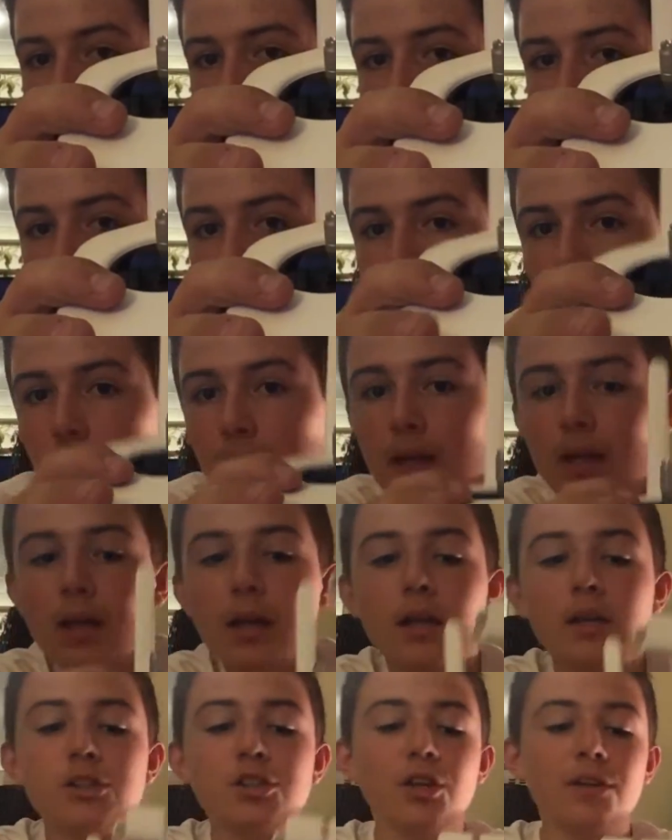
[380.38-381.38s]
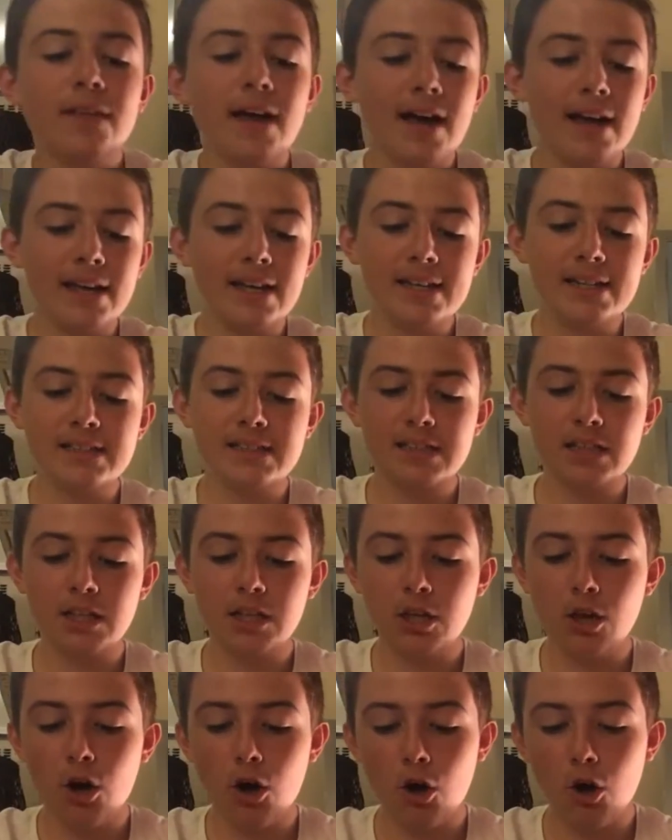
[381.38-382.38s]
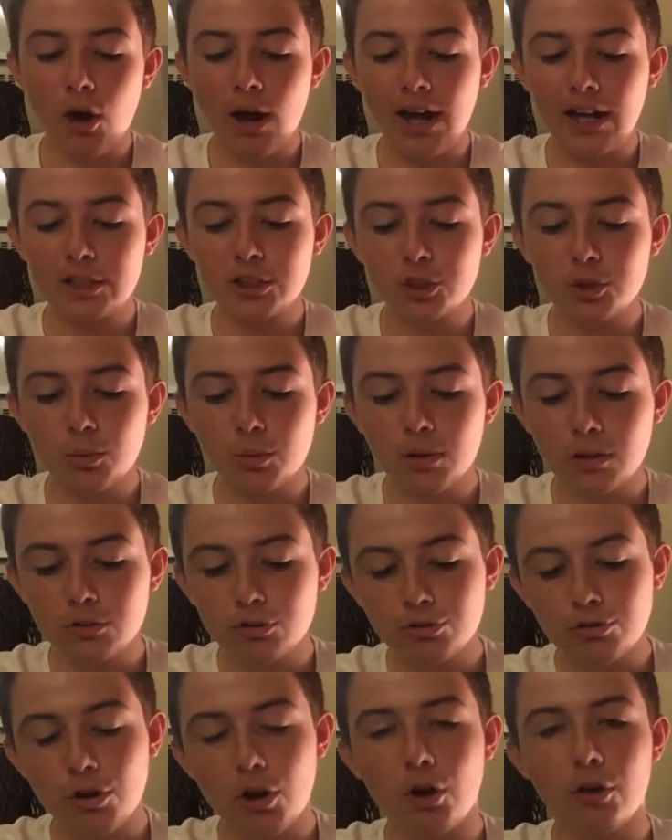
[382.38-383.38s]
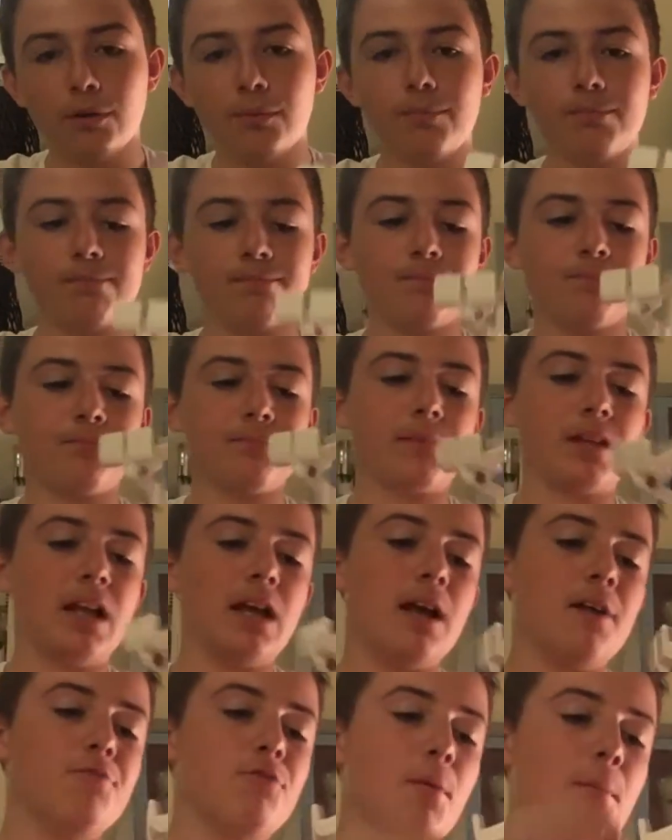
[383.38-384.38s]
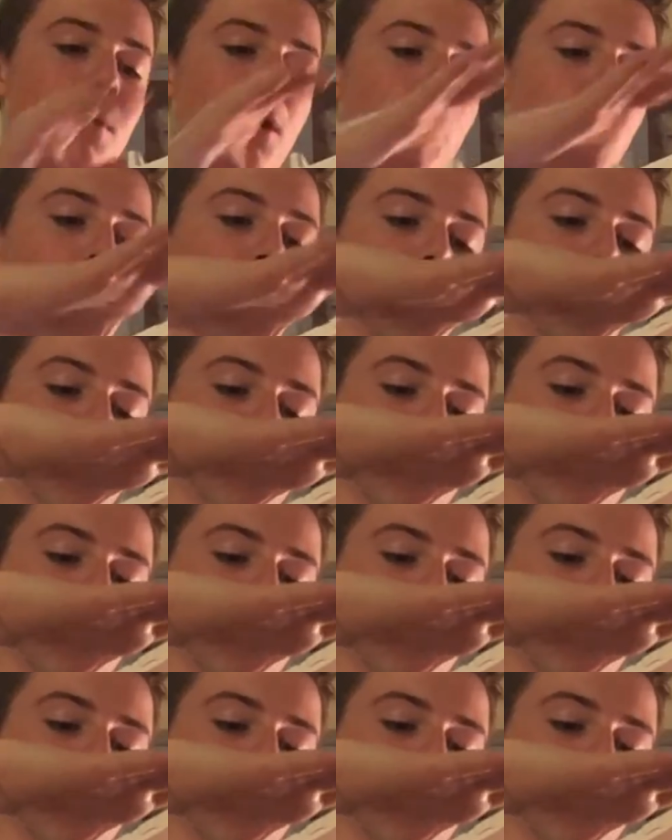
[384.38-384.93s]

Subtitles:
So that is your actual drone remote controller.